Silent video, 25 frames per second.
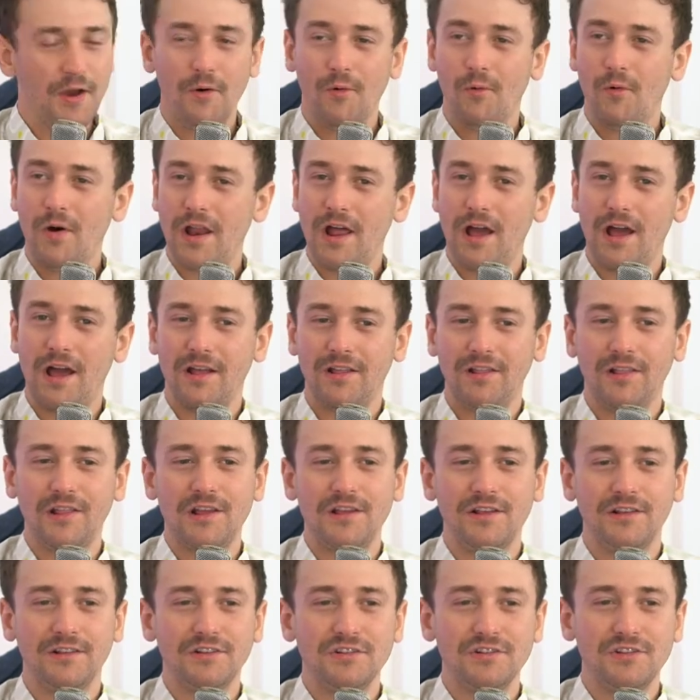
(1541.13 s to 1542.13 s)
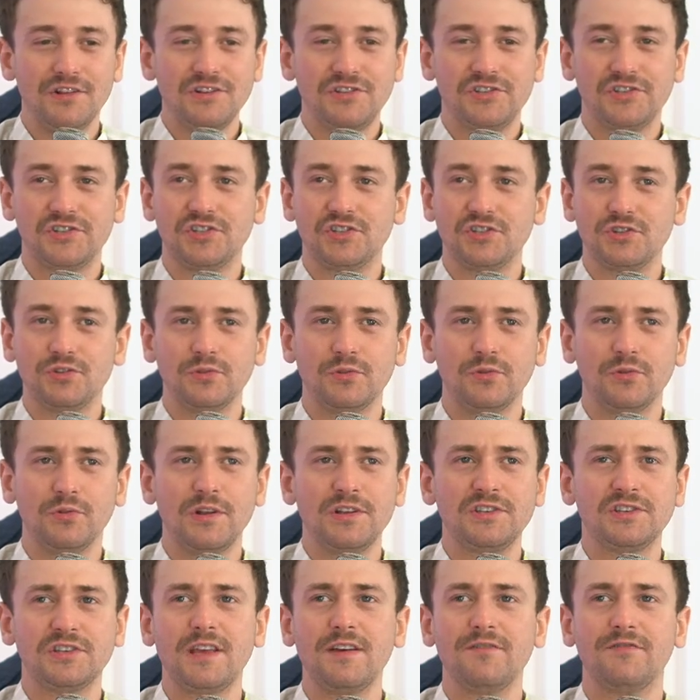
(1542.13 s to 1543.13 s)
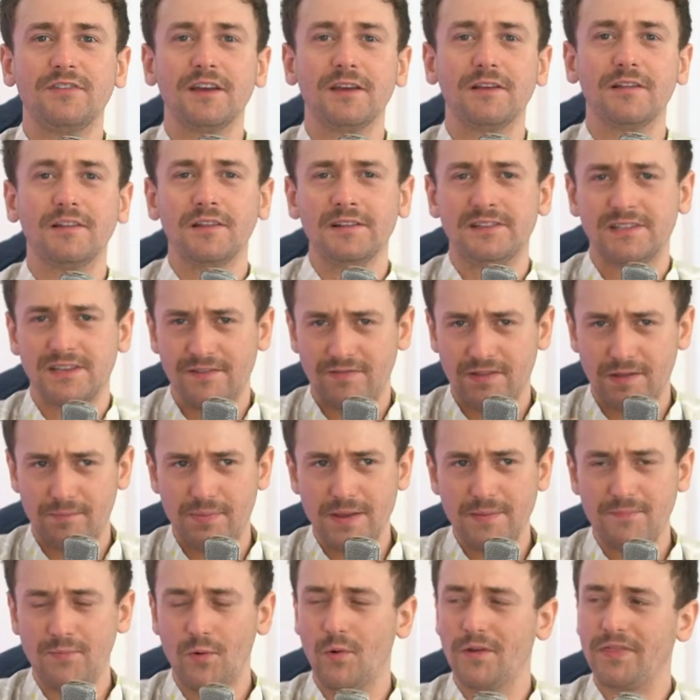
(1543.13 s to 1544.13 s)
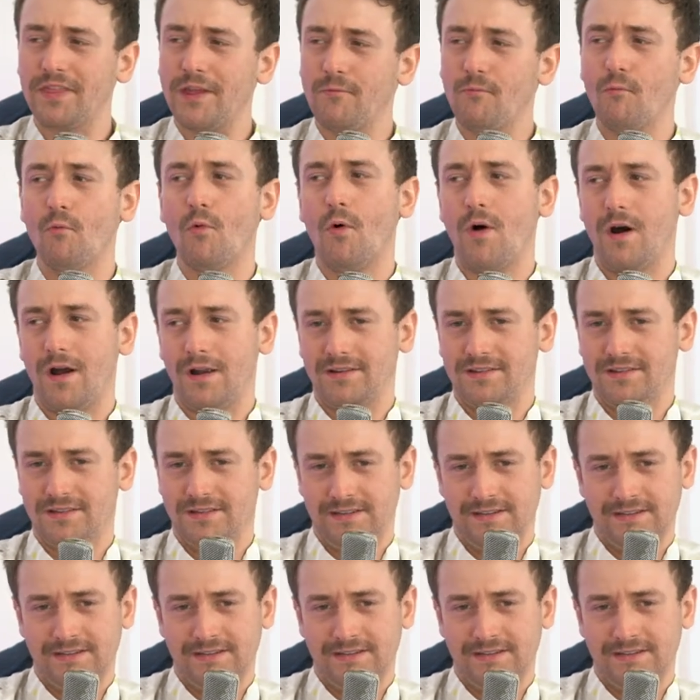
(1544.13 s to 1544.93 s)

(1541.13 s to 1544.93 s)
What, uh, let, let's let's give the let's give the people what they want.